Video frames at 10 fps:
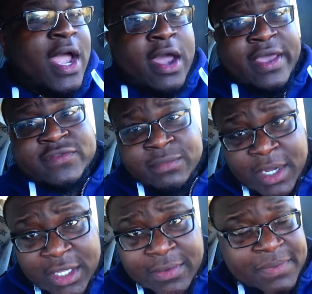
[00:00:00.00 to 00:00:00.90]
I'll have some
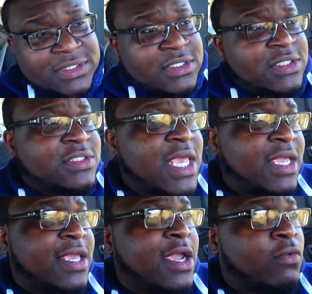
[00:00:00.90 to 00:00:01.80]
other business to
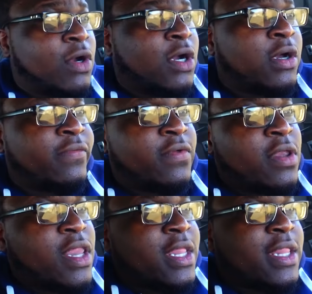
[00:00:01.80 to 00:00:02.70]
take care of
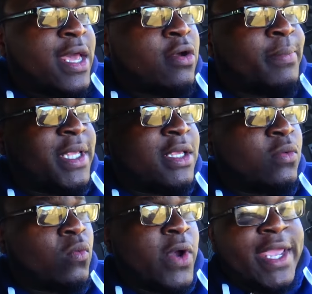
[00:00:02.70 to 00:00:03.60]
that'll be
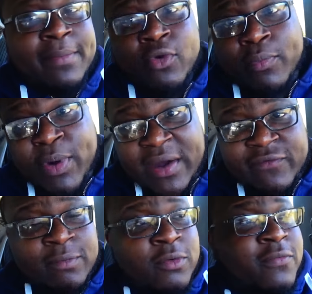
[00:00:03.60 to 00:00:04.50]
way more
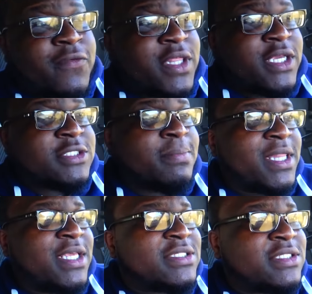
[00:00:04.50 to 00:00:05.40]
profitable for this.
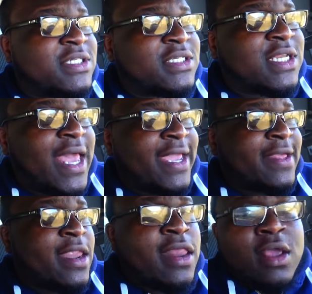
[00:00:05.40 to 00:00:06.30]
But this is just like
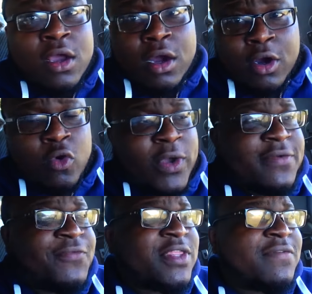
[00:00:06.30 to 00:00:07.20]
a quick
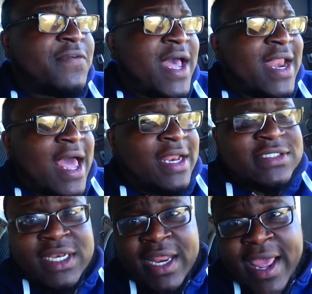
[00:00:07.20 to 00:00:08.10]

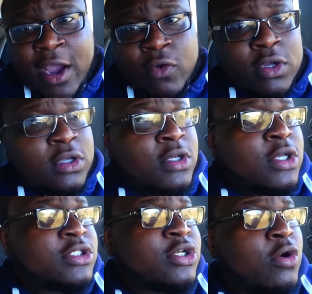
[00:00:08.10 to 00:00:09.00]
$55 in an hour.
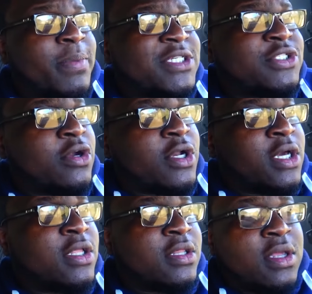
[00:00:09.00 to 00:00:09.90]
So be sure
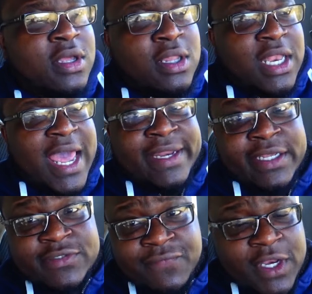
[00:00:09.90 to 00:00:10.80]
to like
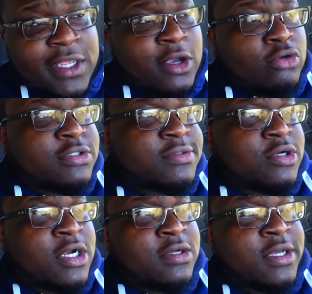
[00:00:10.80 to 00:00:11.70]
this video,
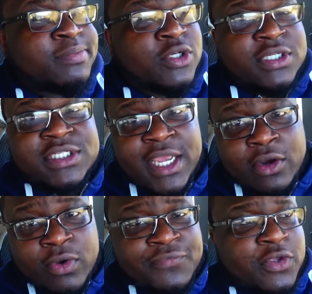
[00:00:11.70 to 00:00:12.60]
subscribe to the
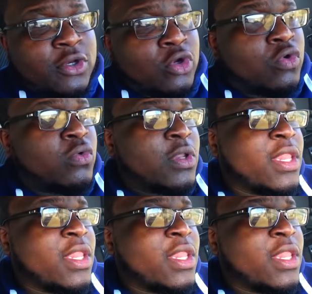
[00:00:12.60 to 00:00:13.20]
channel if you're new.